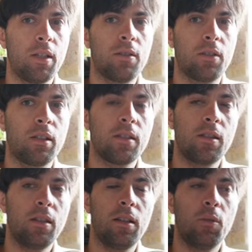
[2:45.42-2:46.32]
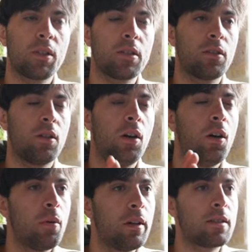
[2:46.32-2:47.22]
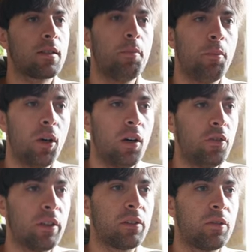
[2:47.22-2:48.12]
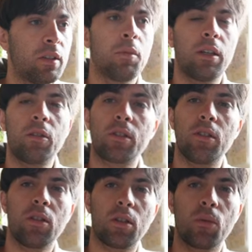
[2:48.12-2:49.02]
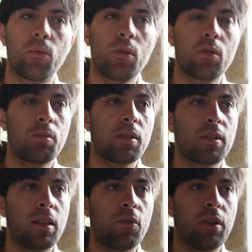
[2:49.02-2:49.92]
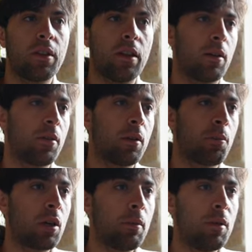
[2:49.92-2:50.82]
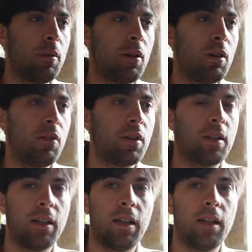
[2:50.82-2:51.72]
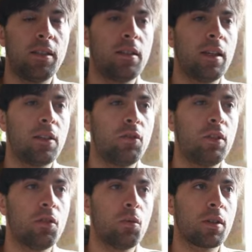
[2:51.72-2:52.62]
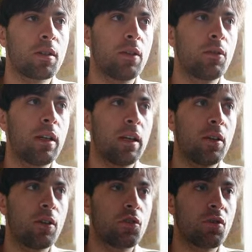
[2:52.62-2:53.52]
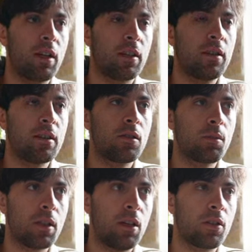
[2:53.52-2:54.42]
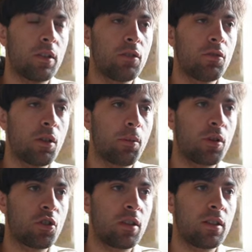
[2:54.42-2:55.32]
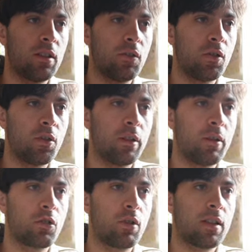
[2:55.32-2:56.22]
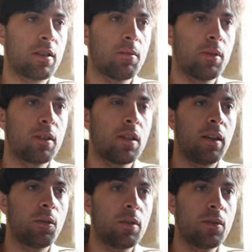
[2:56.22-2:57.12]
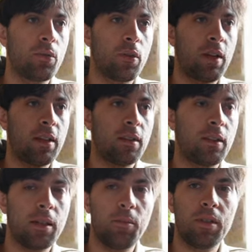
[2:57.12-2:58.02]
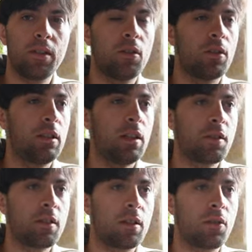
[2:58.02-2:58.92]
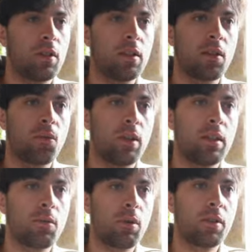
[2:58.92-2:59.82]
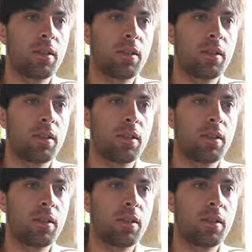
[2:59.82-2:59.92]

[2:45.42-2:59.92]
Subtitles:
as you can see, it was not always a perfect fit, but there is a lot of usable stuff in there. The problem, however, that I had in that video was that you cannot drag these loops out into your project even though there are drag symbols, and the reason for that can be seen on the other side of the interface where it